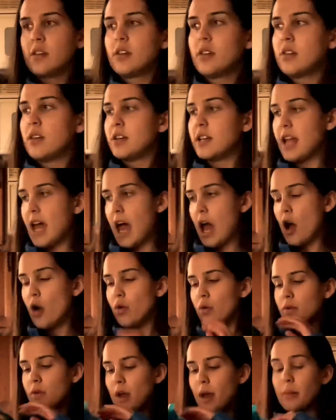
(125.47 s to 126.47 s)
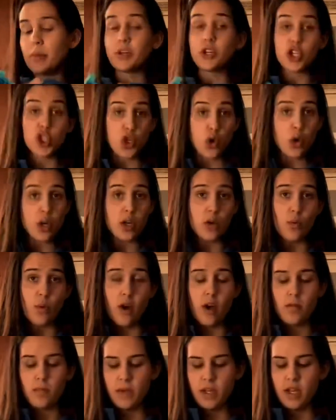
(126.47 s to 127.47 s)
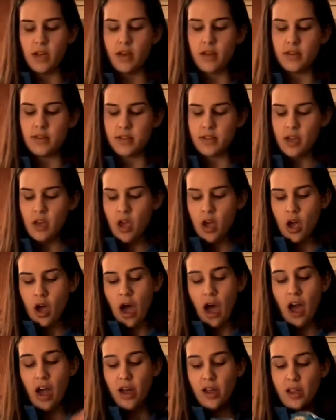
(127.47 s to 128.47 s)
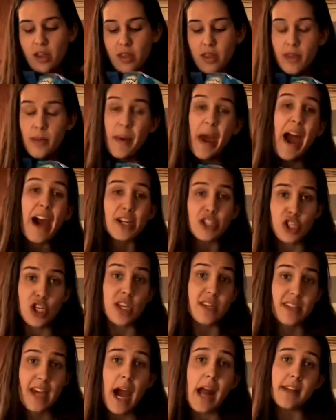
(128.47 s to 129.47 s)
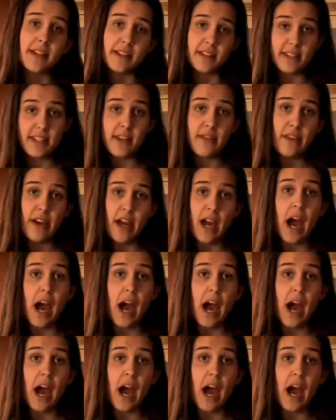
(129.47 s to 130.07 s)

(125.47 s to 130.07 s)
Now, I'm going to show you one because the packaging is kind of deceiving.